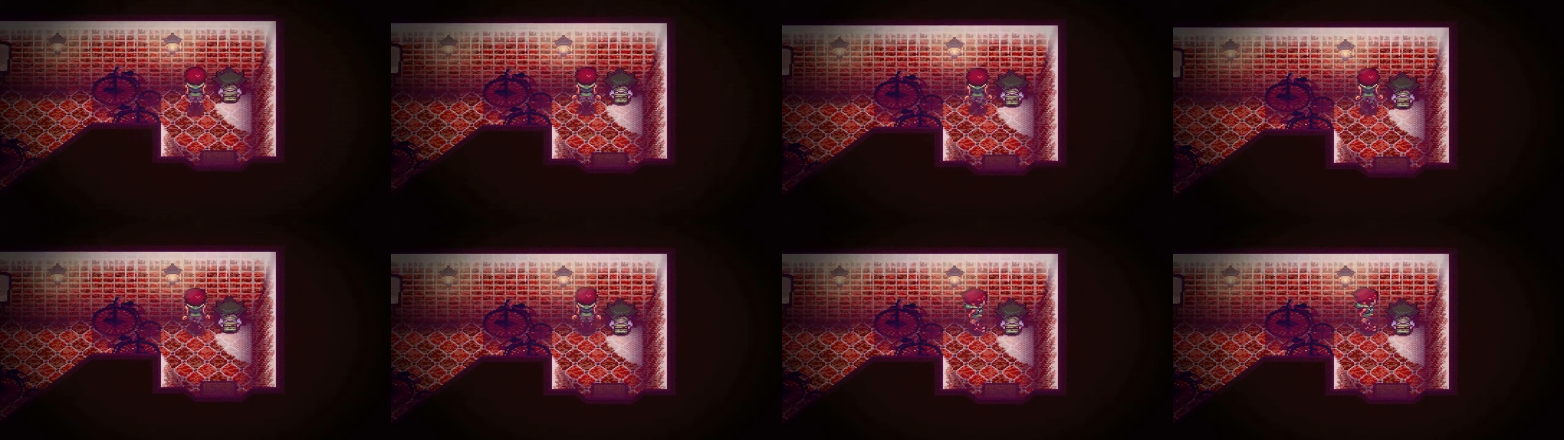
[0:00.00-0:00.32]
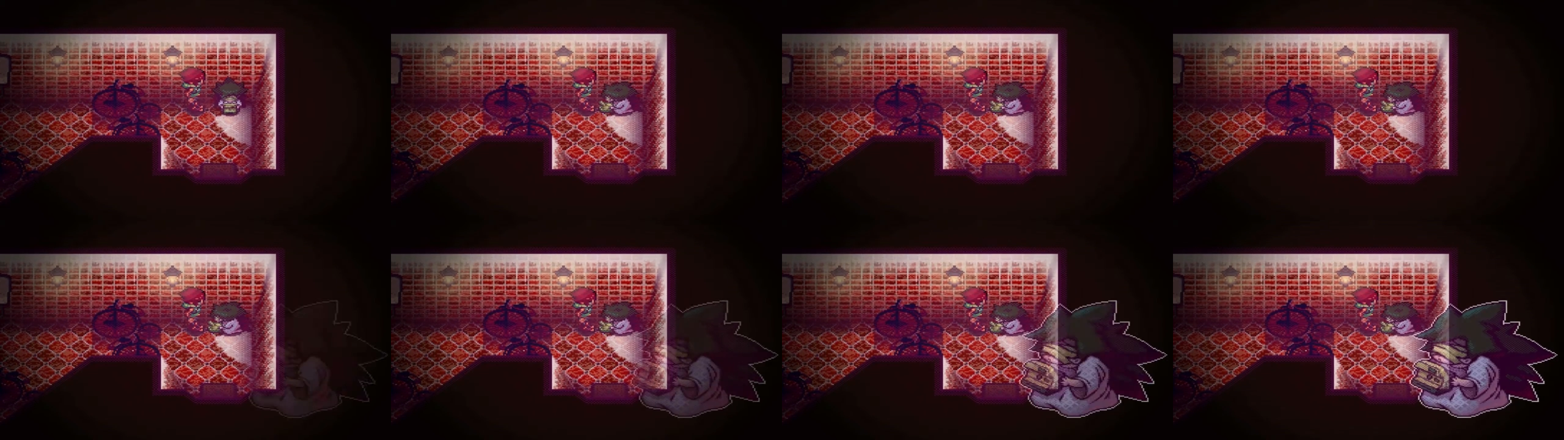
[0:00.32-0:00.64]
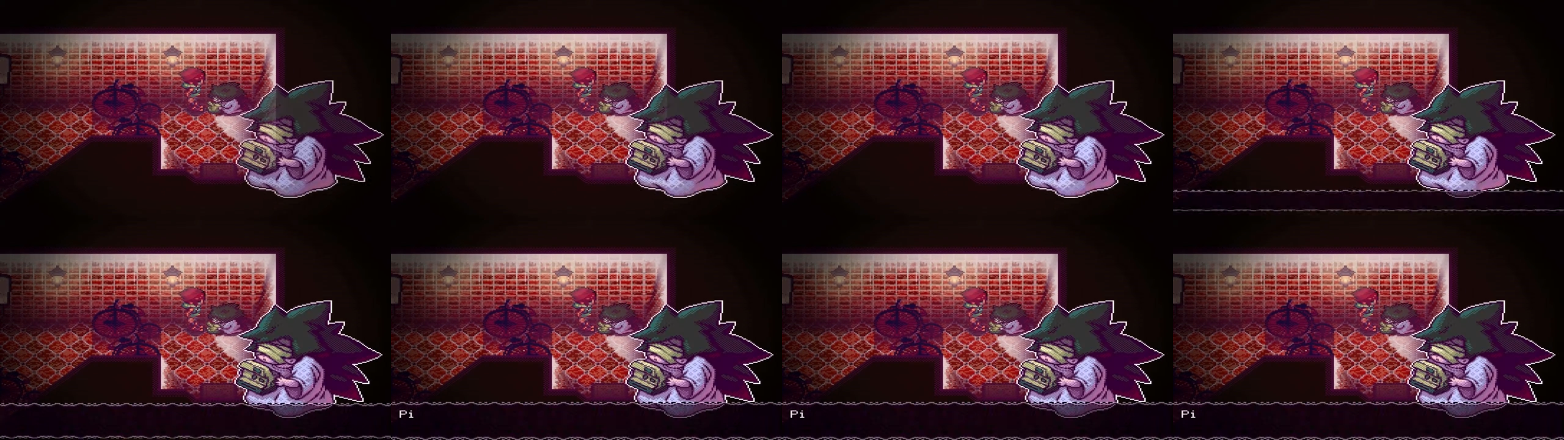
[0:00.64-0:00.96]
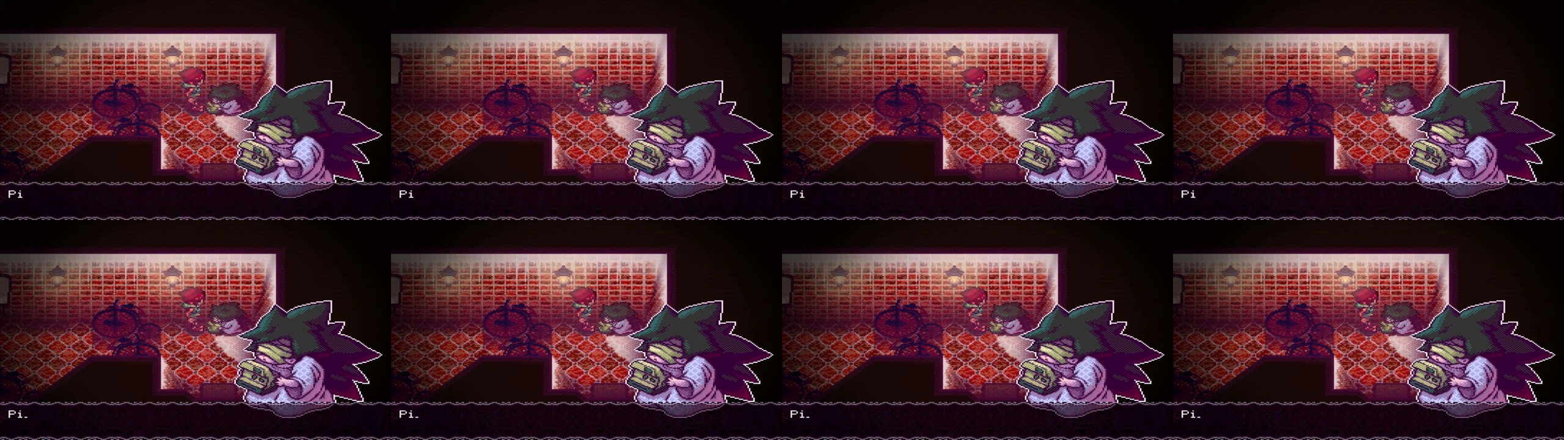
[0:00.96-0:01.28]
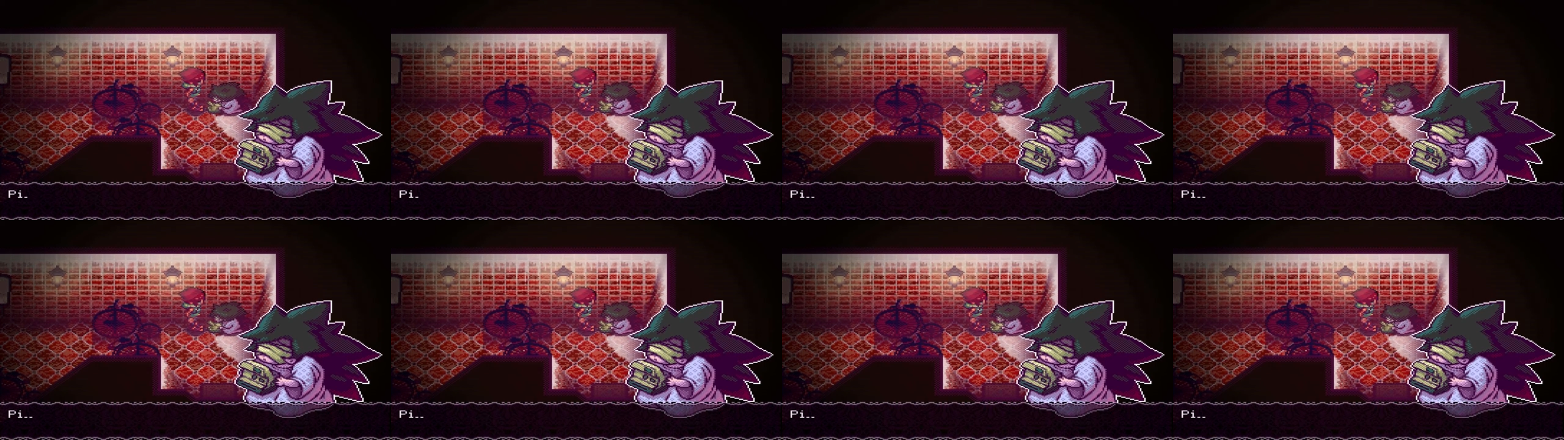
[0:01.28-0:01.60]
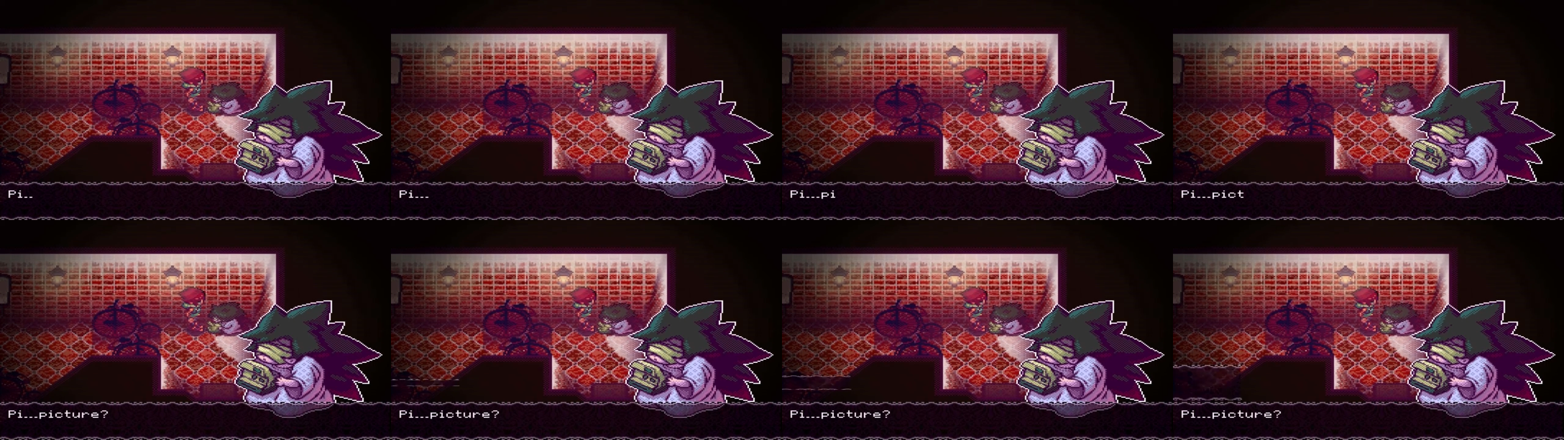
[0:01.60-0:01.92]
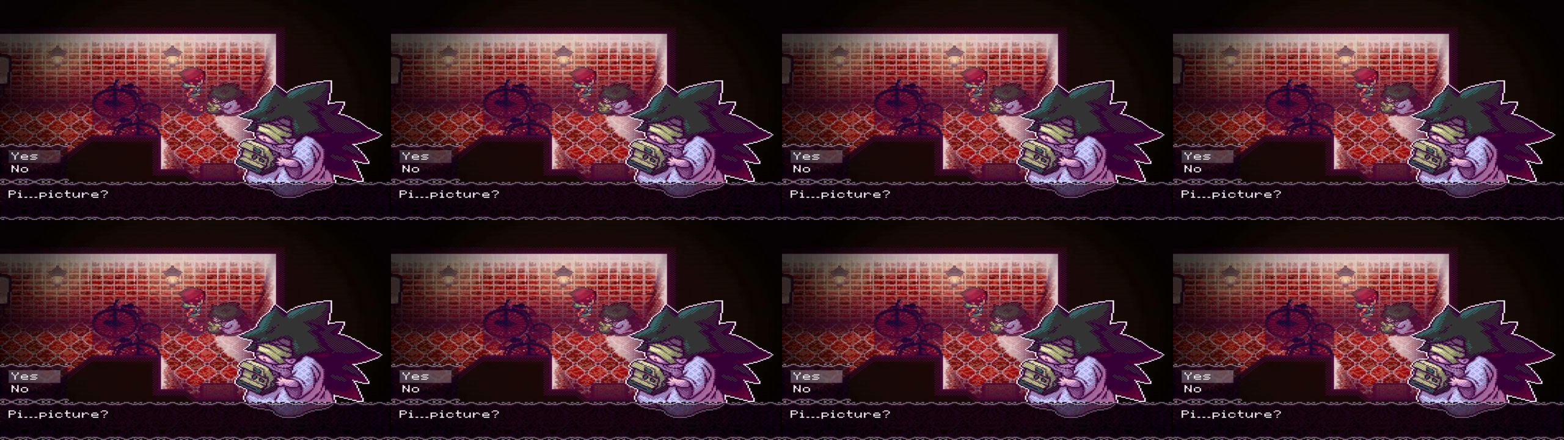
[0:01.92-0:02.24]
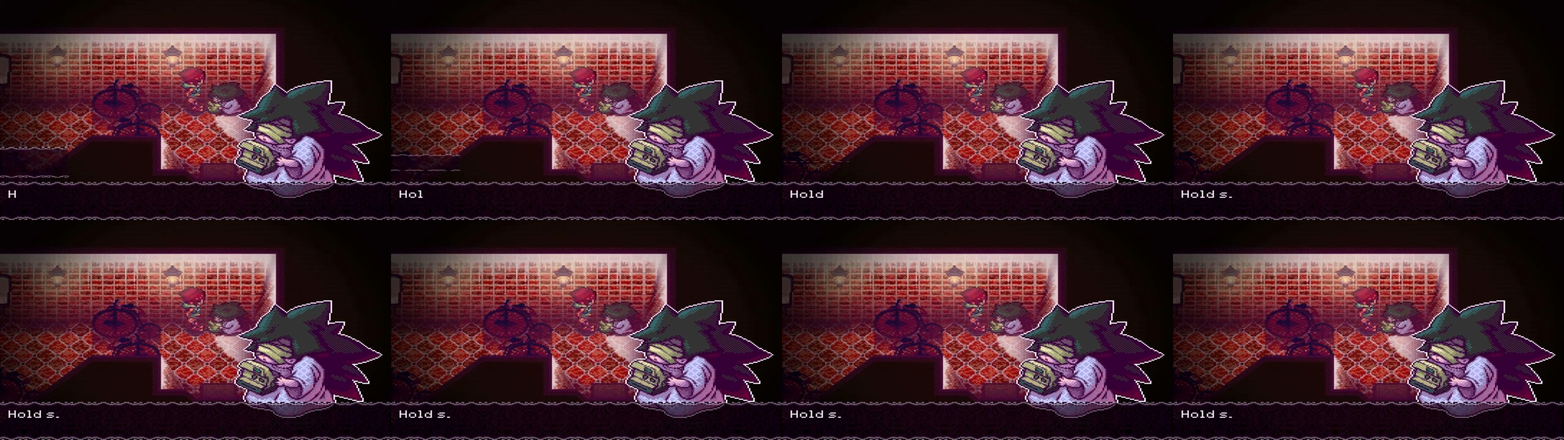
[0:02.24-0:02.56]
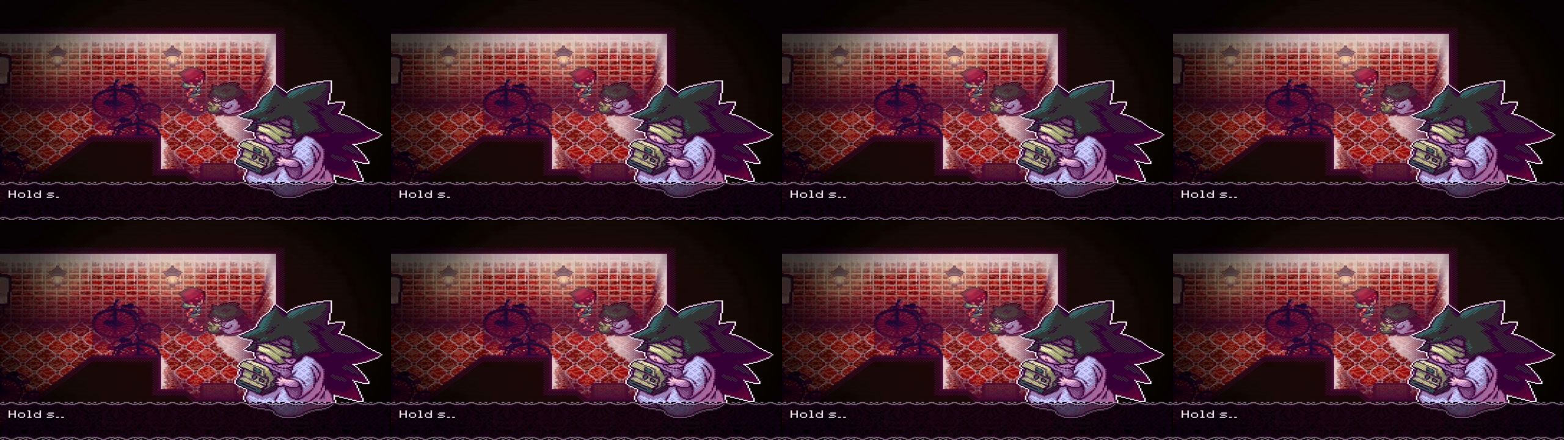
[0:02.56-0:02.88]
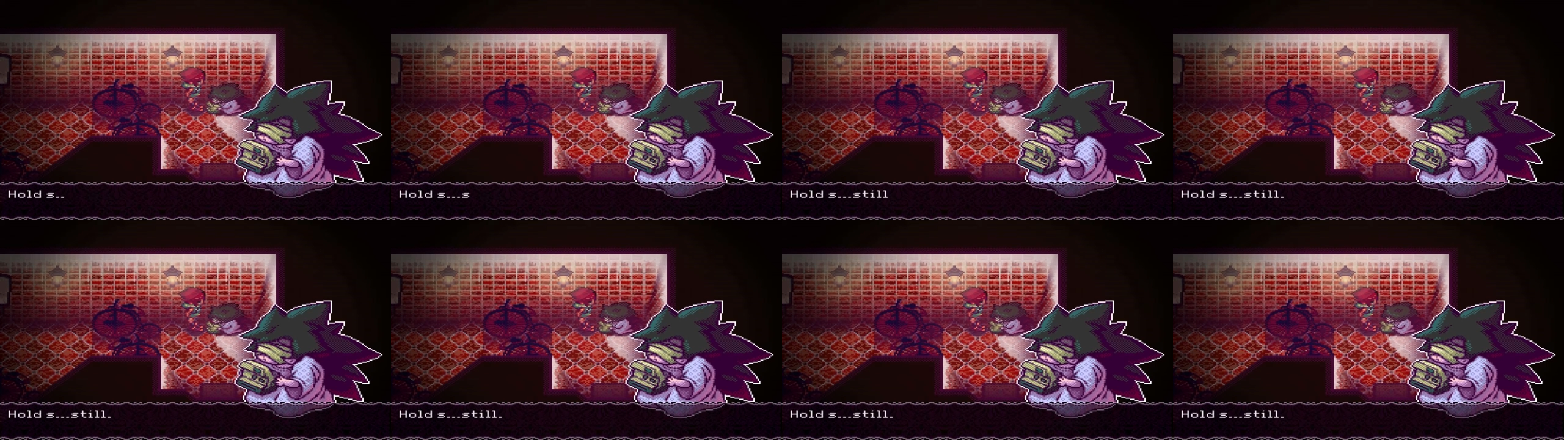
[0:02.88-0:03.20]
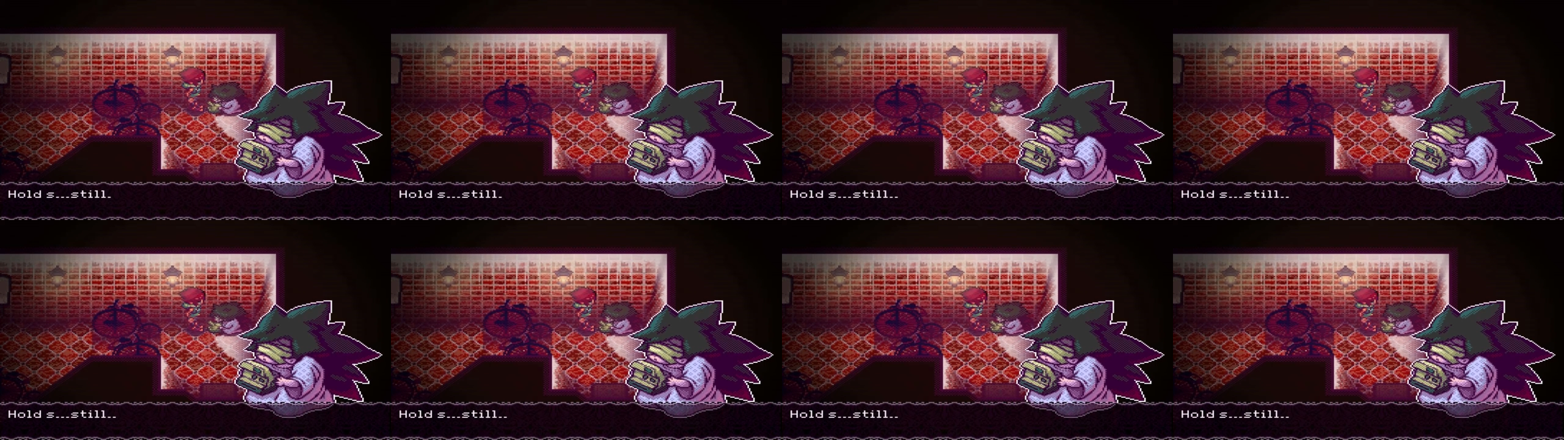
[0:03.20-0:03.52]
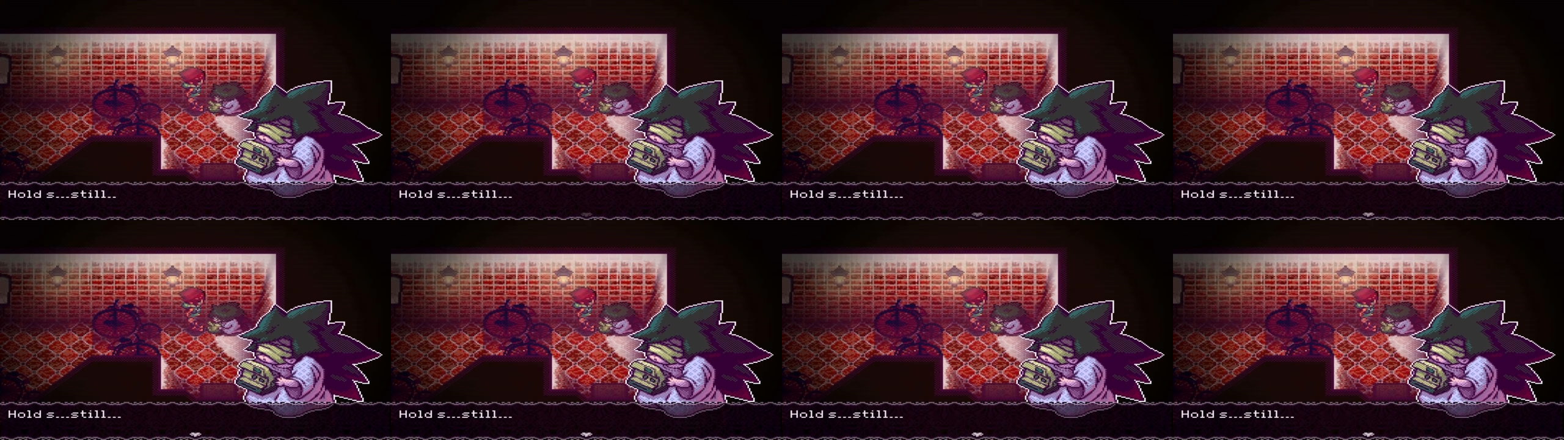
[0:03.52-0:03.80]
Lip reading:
Nobody's mouth can be seen.